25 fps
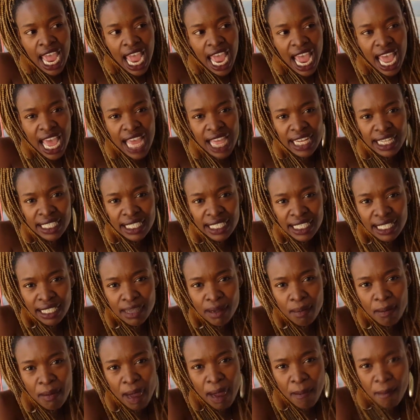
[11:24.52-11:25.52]

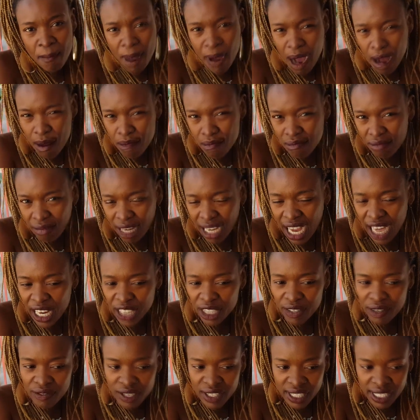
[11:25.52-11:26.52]
And my mom,
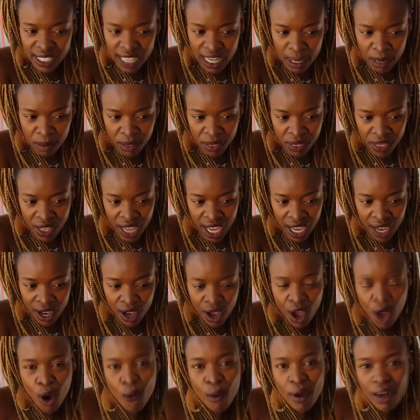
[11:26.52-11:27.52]
kind of the same
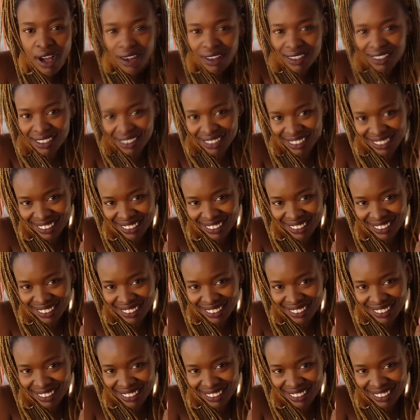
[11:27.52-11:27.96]
thing. Well,